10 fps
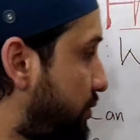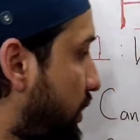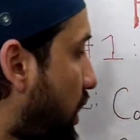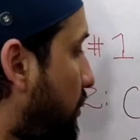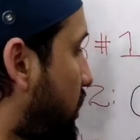which
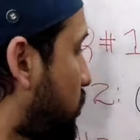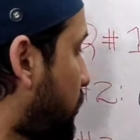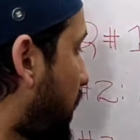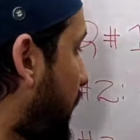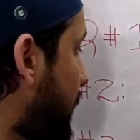will come into
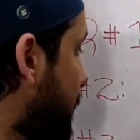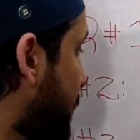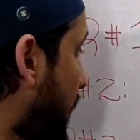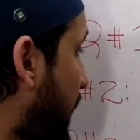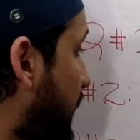your mind is,
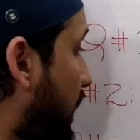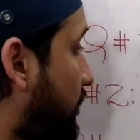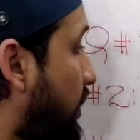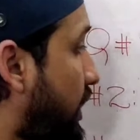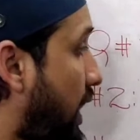can
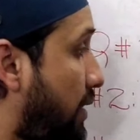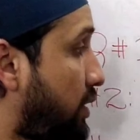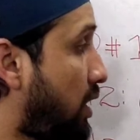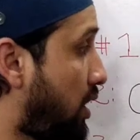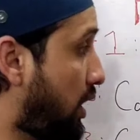anyone have
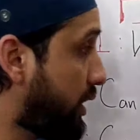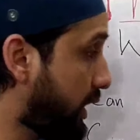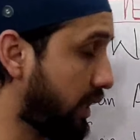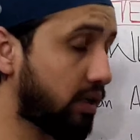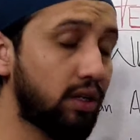a heart
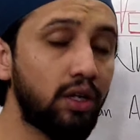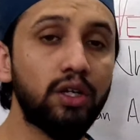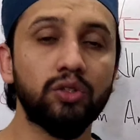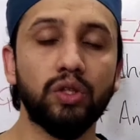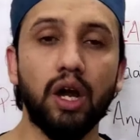attack?
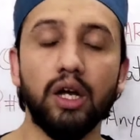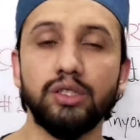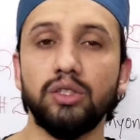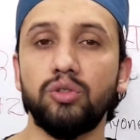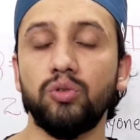So the
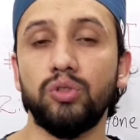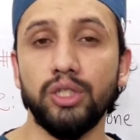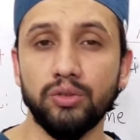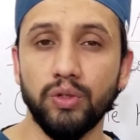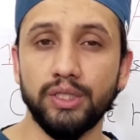answer to
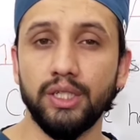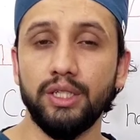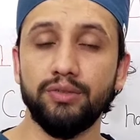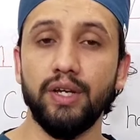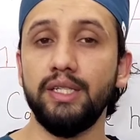this question
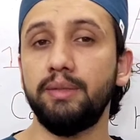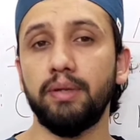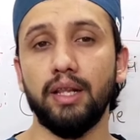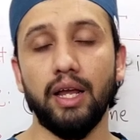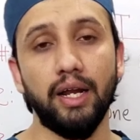is very
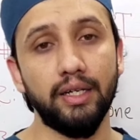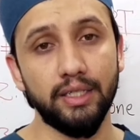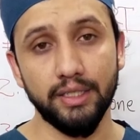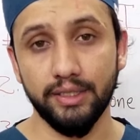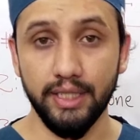simple,
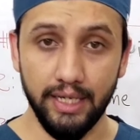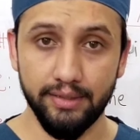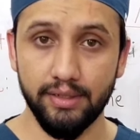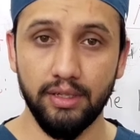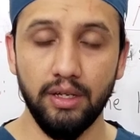and it is
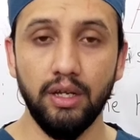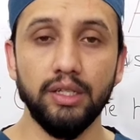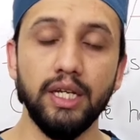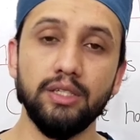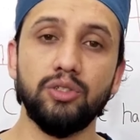yes.
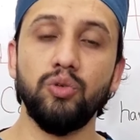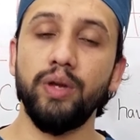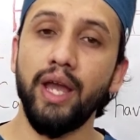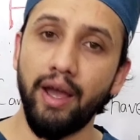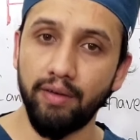Yes, you
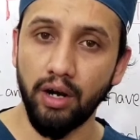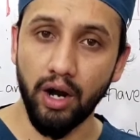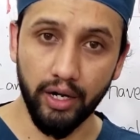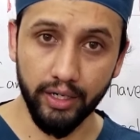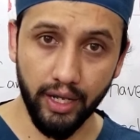may have a
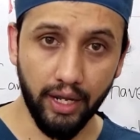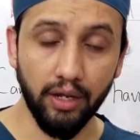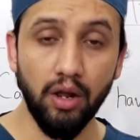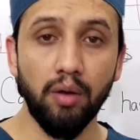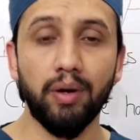heart attack,
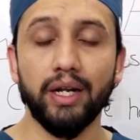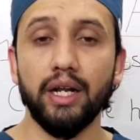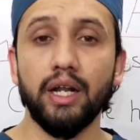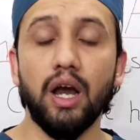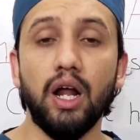
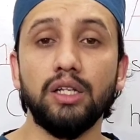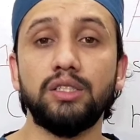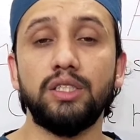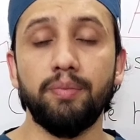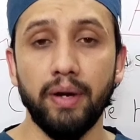but it all
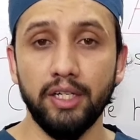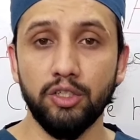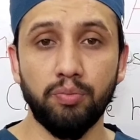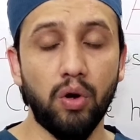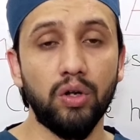
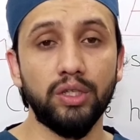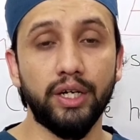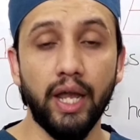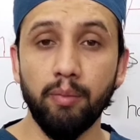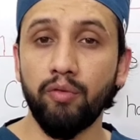depends upon
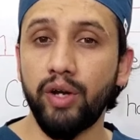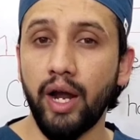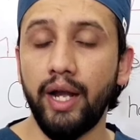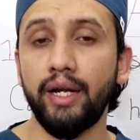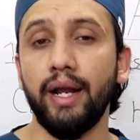the type of
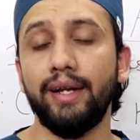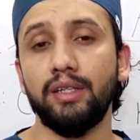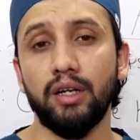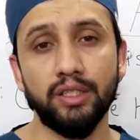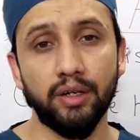diet
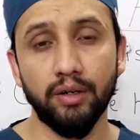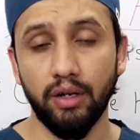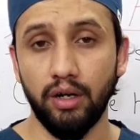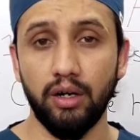and the other